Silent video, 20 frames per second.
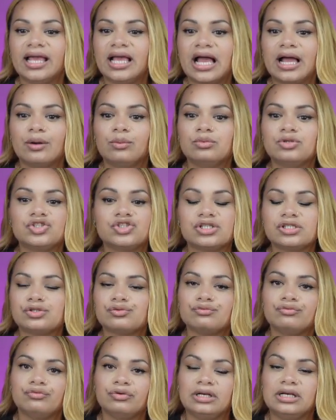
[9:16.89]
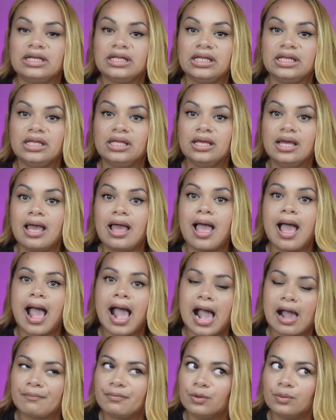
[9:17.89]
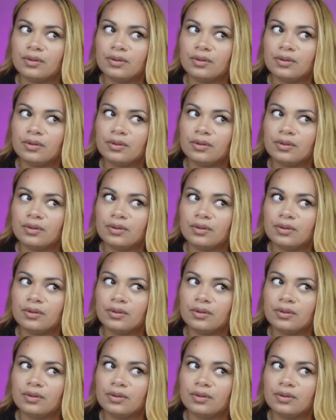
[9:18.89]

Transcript: I was just really happy